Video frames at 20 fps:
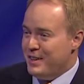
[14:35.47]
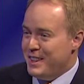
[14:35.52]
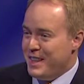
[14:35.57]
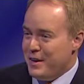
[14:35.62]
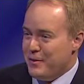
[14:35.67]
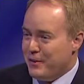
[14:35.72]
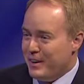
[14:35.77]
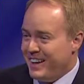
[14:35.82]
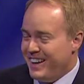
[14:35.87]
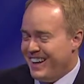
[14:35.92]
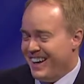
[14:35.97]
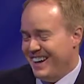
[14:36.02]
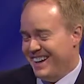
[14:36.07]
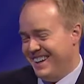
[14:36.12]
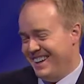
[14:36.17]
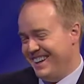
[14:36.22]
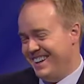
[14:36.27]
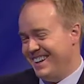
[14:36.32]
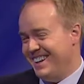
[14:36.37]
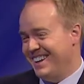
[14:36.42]
would
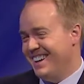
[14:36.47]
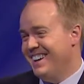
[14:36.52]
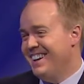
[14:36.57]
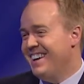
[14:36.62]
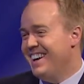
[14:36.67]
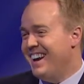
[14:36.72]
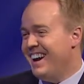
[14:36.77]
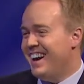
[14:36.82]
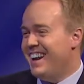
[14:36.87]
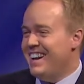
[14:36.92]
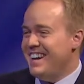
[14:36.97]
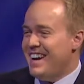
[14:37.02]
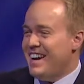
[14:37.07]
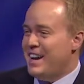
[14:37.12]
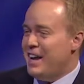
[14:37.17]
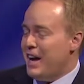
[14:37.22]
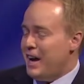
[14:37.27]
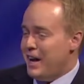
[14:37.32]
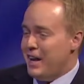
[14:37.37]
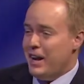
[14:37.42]
they
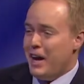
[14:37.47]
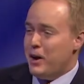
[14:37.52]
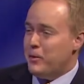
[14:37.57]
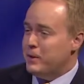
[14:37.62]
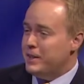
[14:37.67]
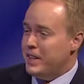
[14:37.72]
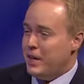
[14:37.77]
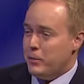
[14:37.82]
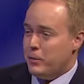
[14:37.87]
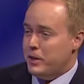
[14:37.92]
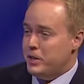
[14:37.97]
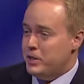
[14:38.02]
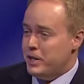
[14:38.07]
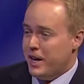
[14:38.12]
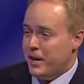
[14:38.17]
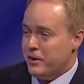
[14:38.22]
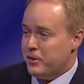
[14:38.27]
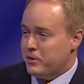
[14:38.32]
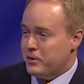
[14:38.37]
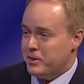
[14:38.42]
and how would they reach
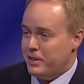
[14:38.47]
out?